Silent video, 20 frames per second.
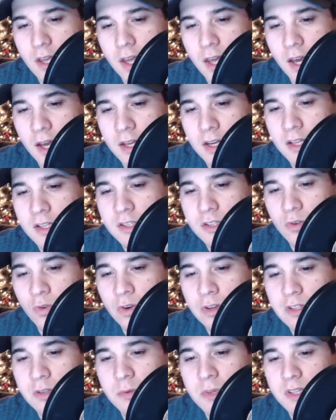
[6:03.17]
and it's
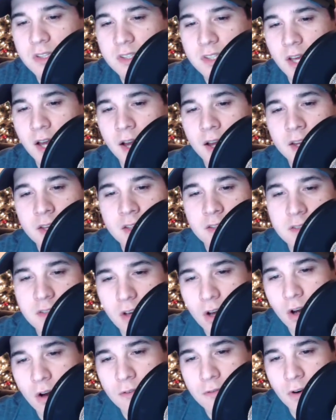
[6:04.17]
going to be size
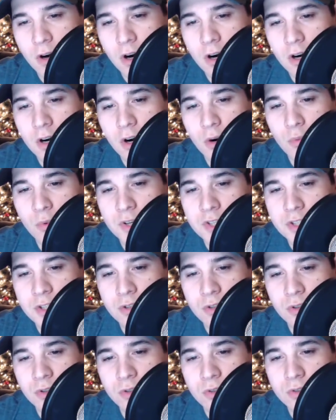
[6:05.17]
of our
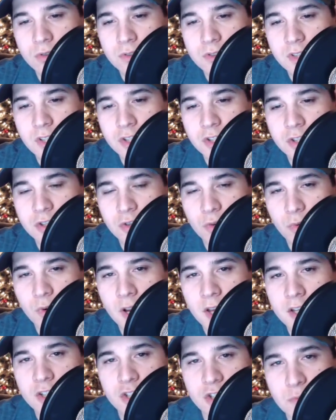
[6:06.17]
original digits
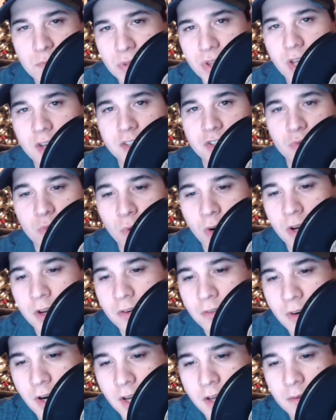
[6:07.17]
array, just
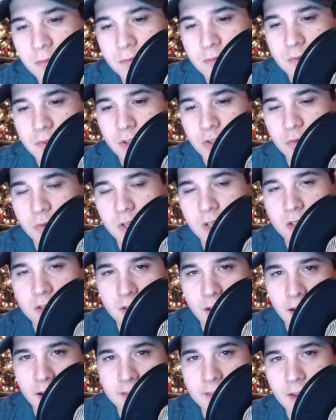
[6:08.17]
+1, right? Because we need
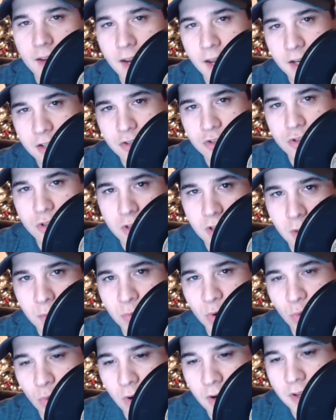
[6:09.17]
to add that extra
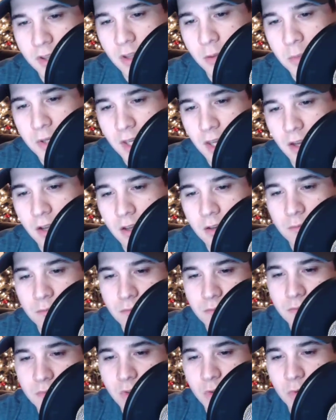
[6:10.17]
number 1 in the beginning.
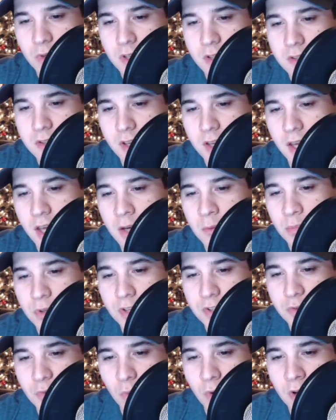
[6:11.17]
So we can say n
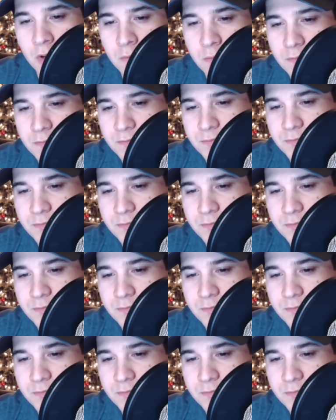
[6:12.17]
plus 1,